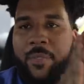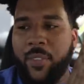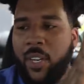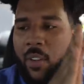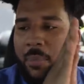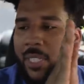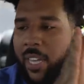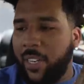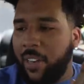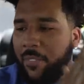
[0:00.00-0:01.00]
You know what I'm
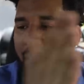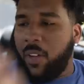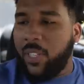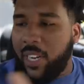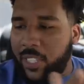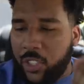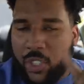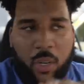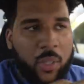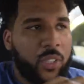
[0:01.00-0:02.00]
saying? In the video that I just
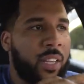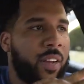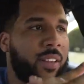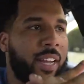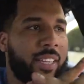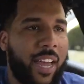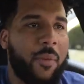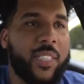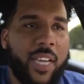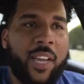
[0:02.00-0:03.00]
showed you there, like that
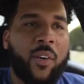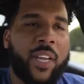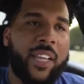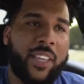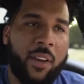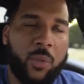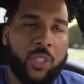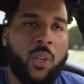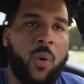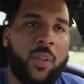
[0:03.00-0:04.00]
was a Hellcat that was
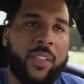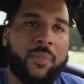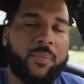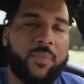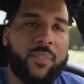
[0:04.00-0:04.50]
stolen.